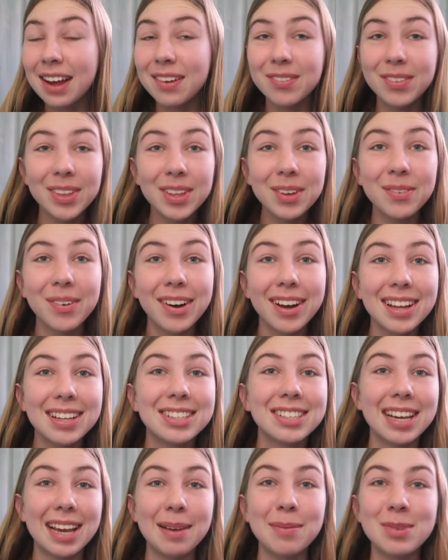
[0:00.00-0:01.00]
I really want
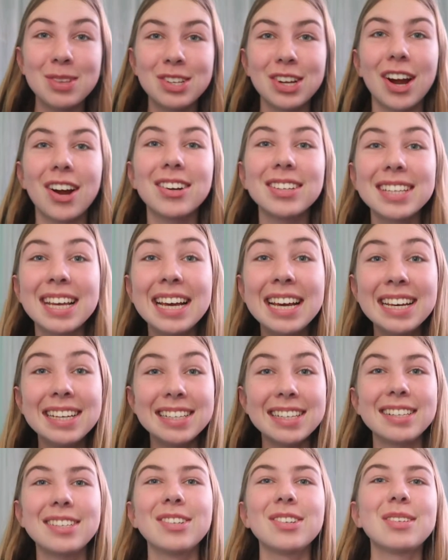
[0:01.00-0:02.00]
a James Charles
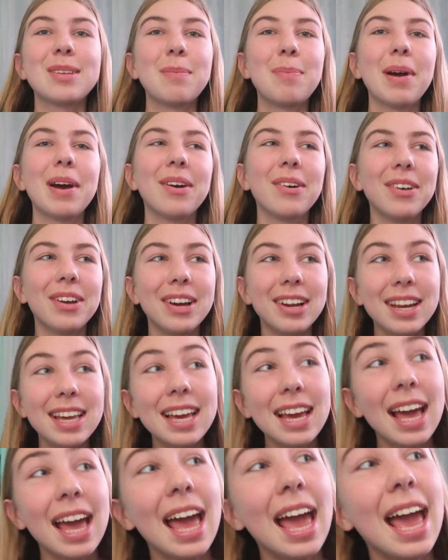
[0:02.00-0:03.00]
Sisters Apparel hoodie.